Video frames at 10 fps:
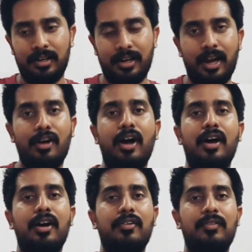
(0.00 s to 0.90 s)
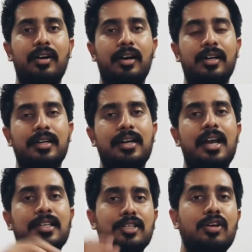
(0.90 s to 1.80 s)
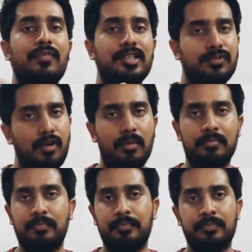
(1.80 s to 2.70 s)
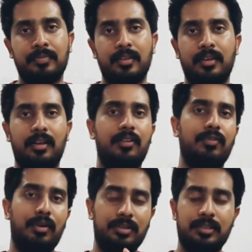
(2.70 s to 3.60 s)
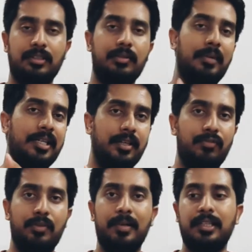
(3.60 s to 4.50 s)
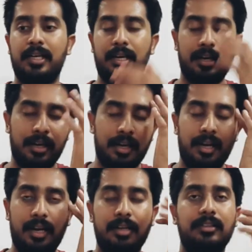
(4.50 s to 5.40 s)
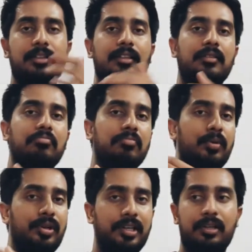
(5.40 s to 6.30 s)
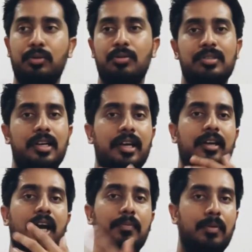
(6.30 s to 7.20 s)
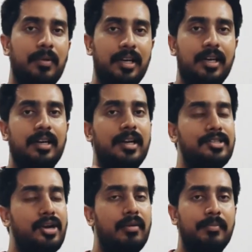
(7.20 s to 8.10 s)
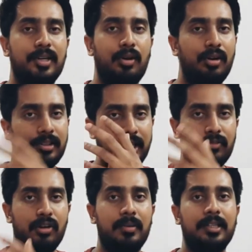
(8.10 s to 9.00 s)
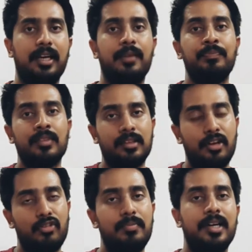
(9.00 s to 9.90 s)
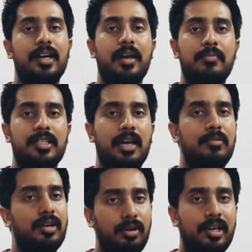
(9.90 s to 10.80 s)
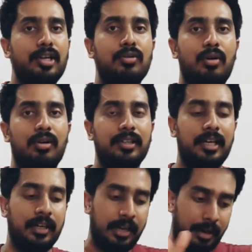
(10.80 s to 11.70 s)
An analysis of its form. Of course, the meter would be there, and the poetic tools like hyperbole and enjambment, all that will be there. There would be a rhyme scheme. You can look into all that.